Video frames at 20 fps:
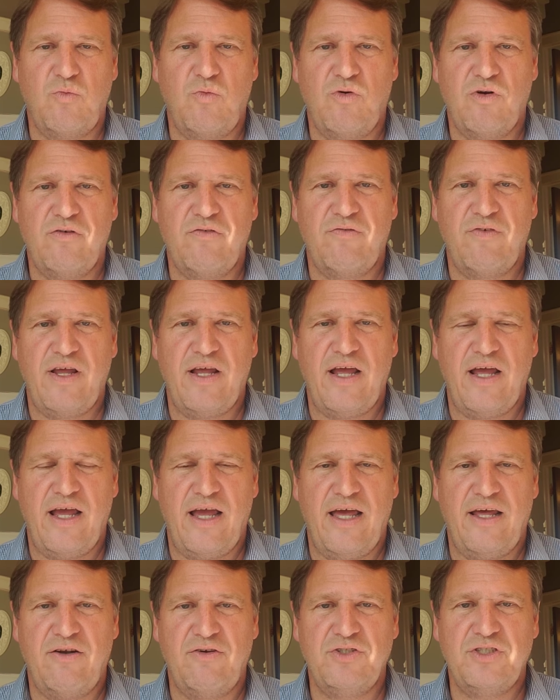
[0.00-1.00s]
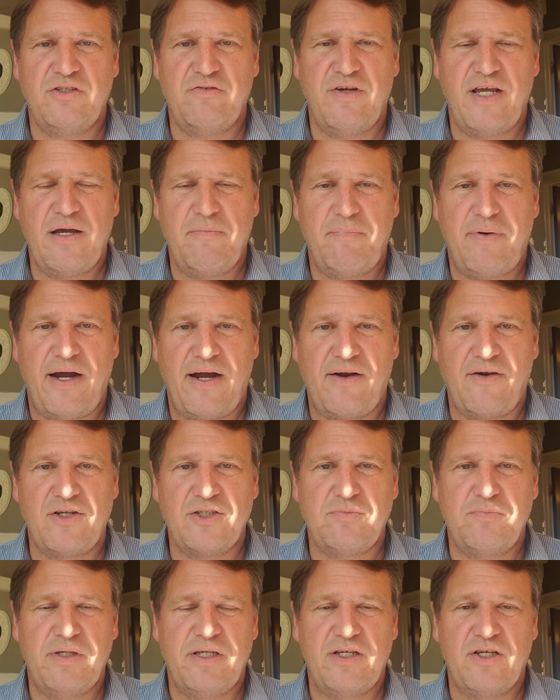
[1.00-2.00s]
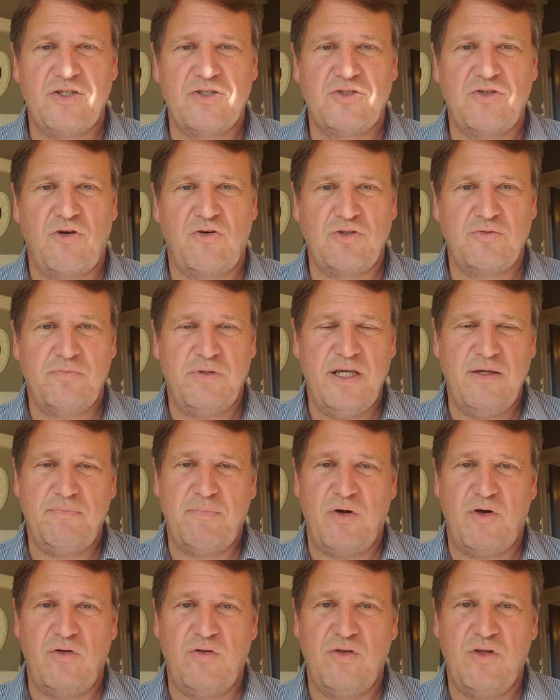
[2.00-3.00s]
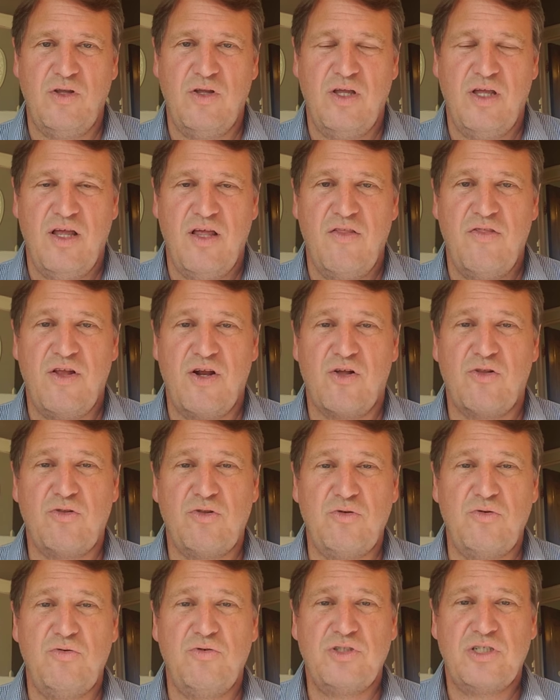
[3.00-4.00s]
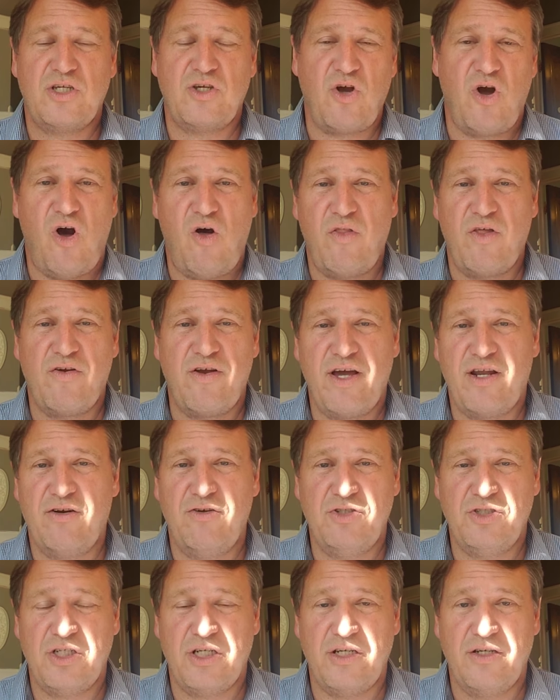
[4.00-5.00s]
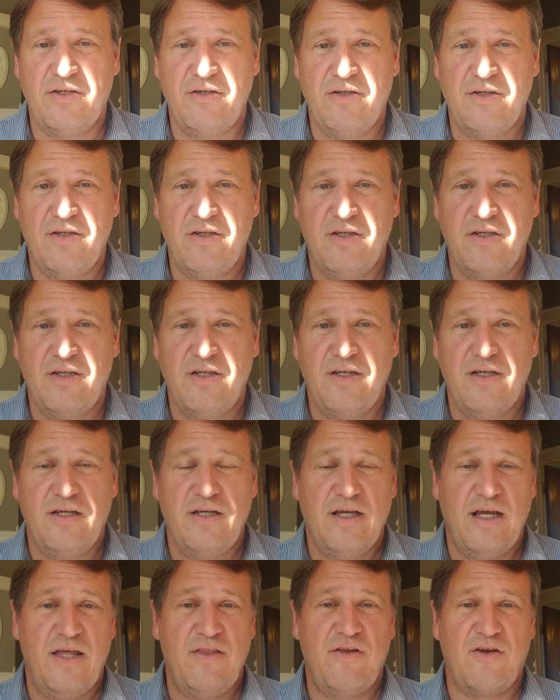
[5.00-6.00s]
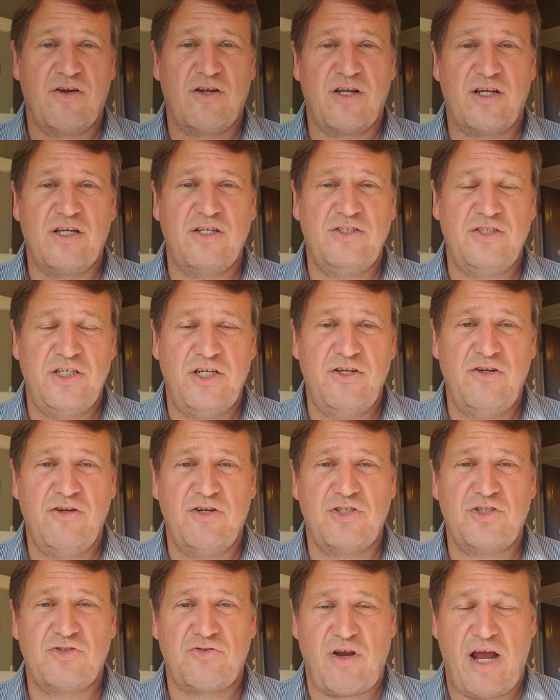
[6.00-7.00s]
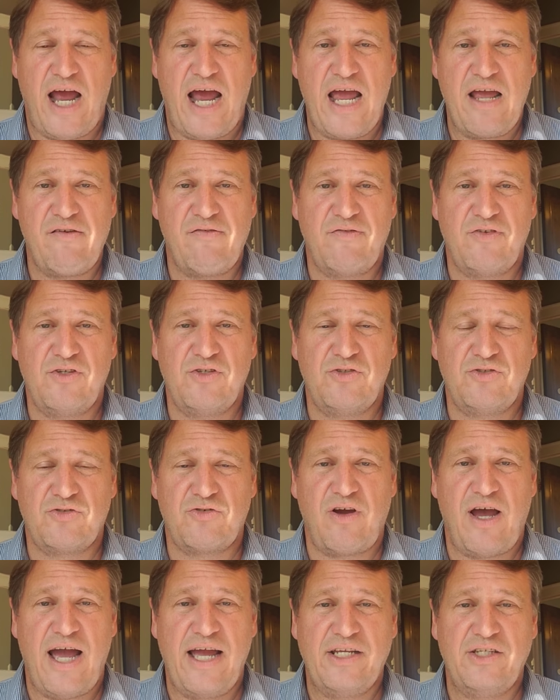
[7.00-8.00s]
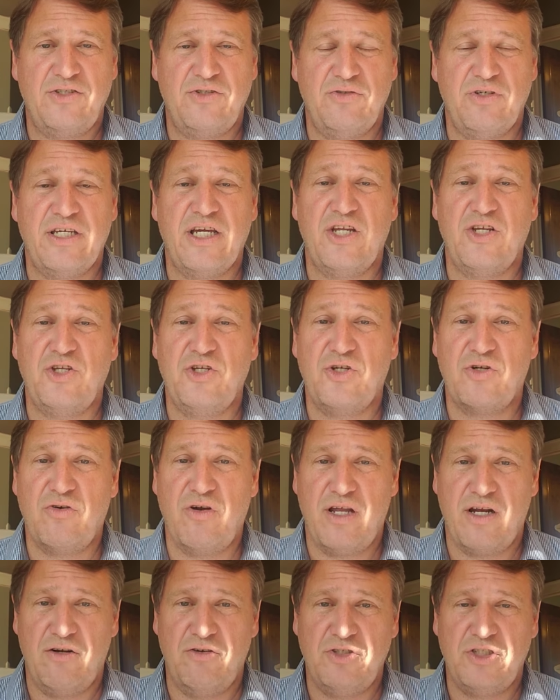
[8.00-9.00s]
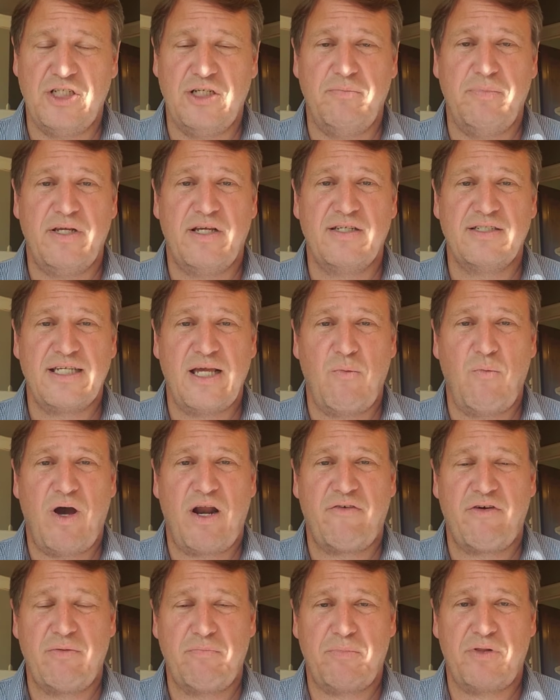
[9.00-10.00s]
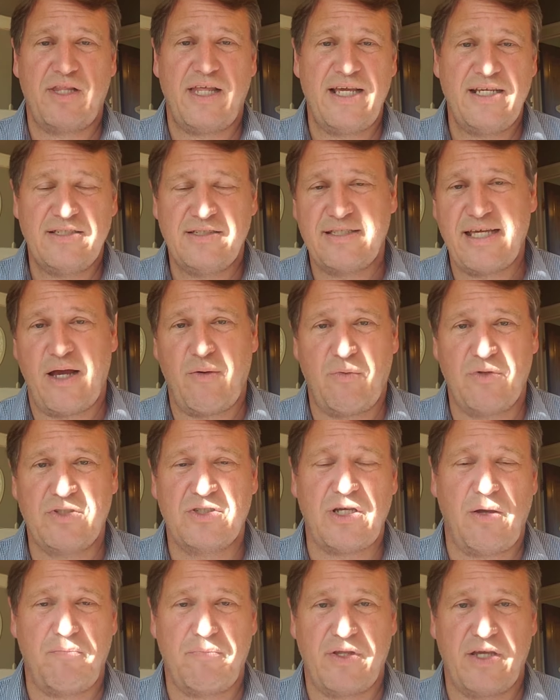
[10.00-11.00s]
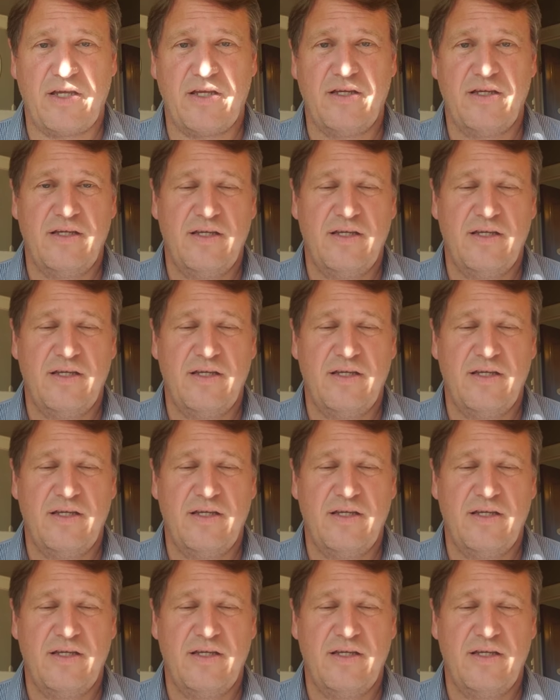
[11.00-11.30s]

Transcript: word energy vampires because those people, they're losing all their energy. And they're going to continue to strive to try to get your energy because they want to replace that with something.